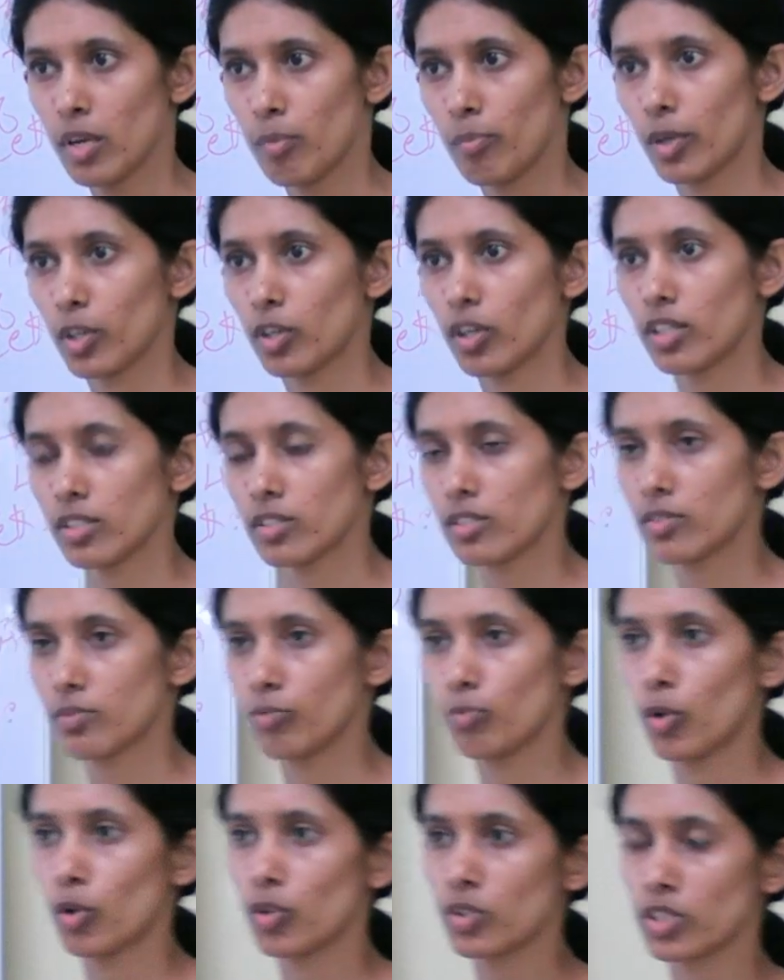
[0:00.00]
Because
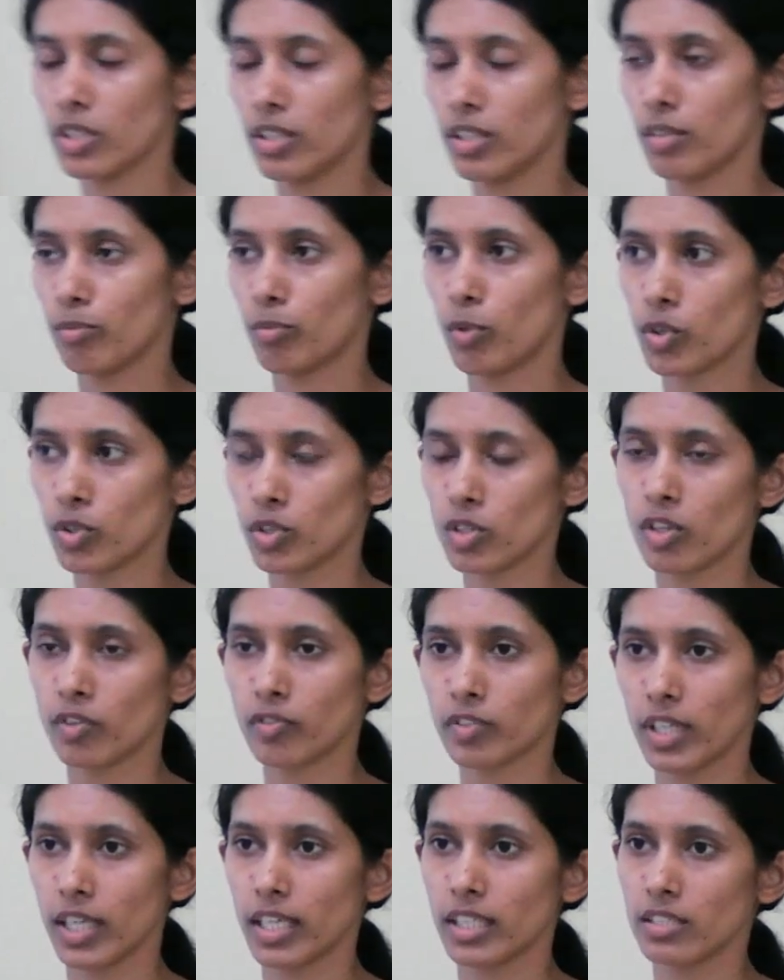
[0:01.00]
in most
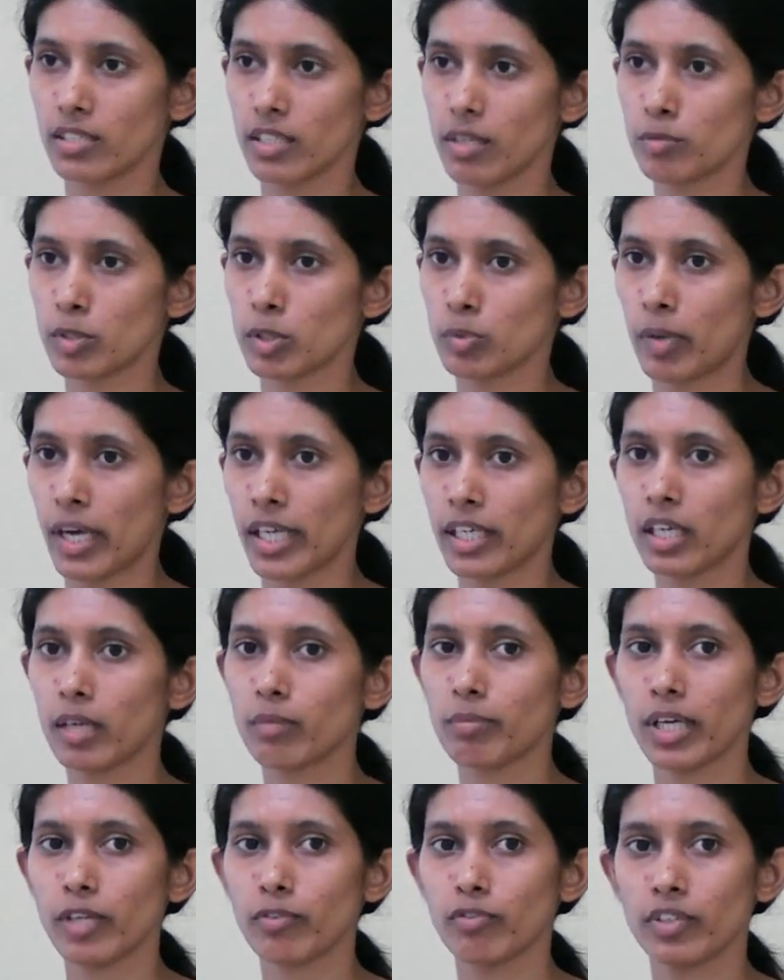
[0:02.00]
of the exams, Spina
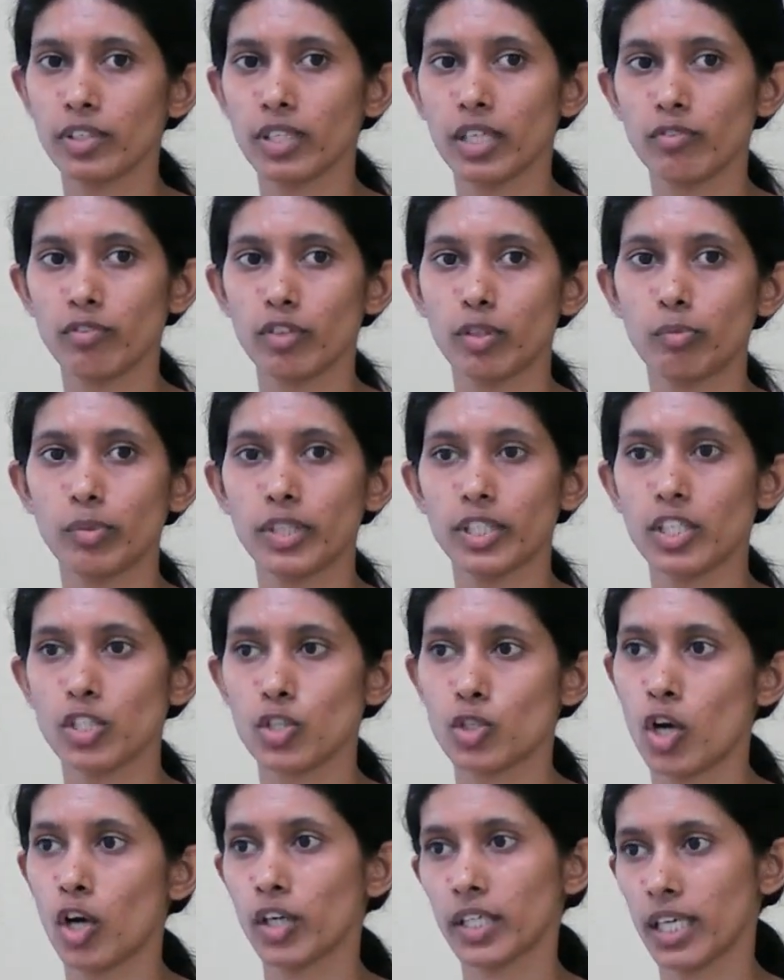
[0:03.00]
Bifida will be the
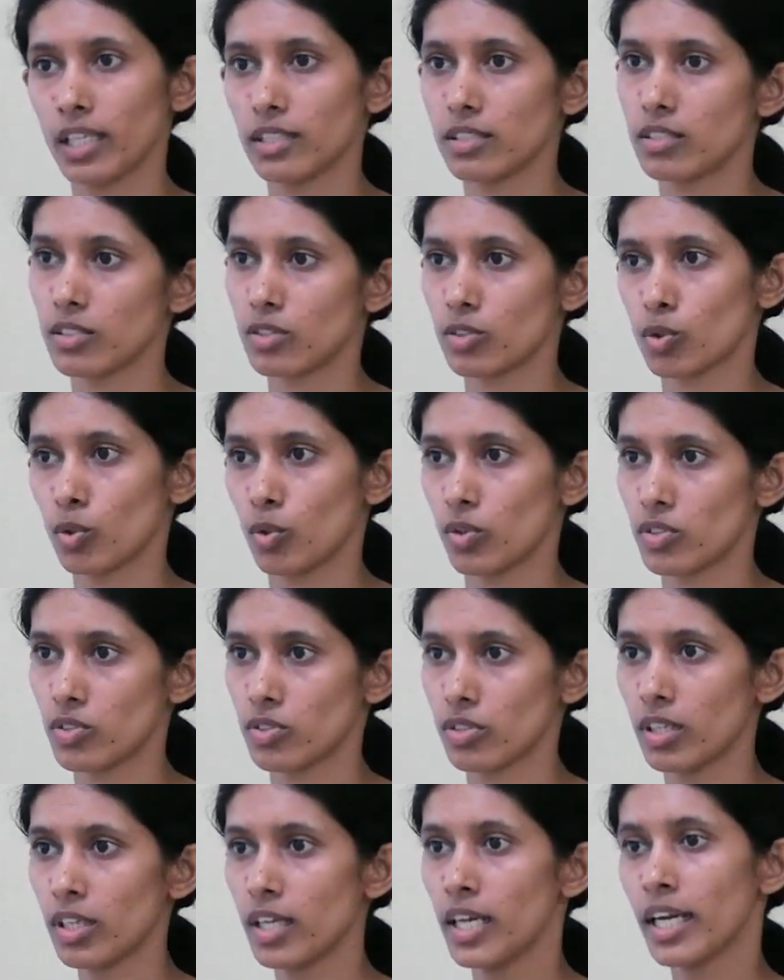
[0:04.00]
short answers
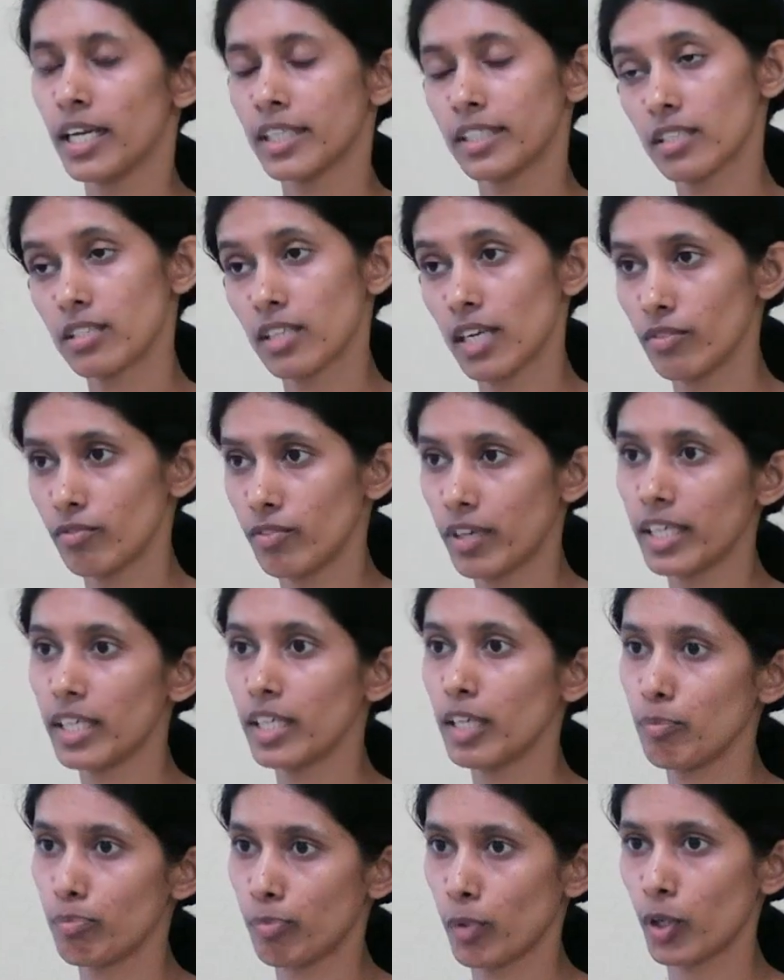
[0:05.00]
question. It is a
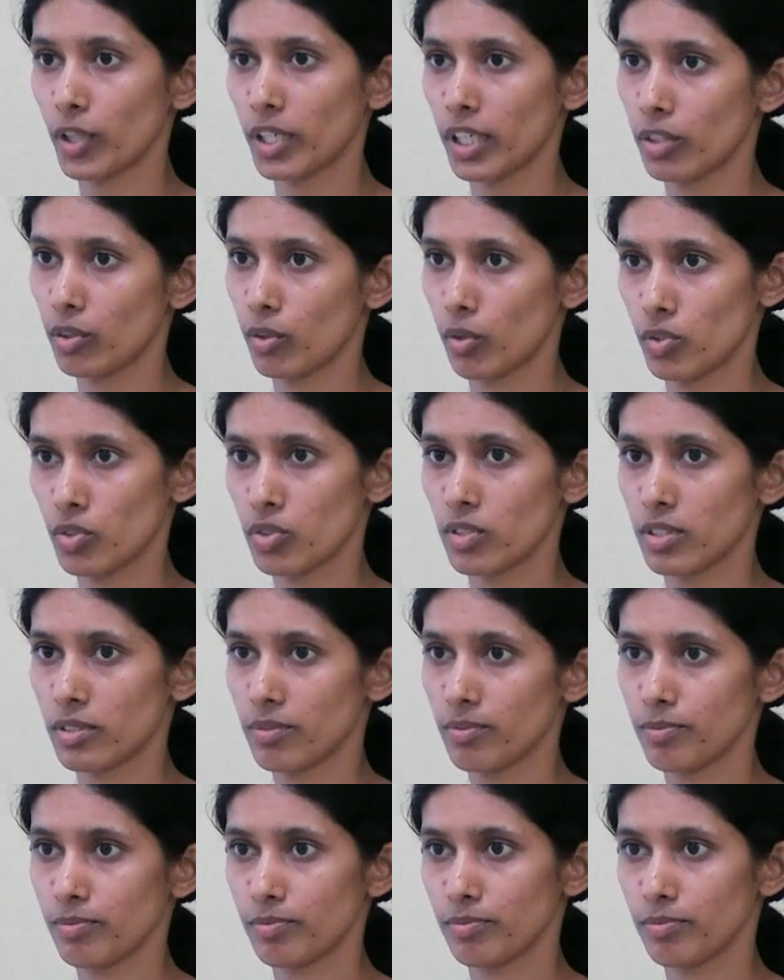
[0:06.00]
very important question.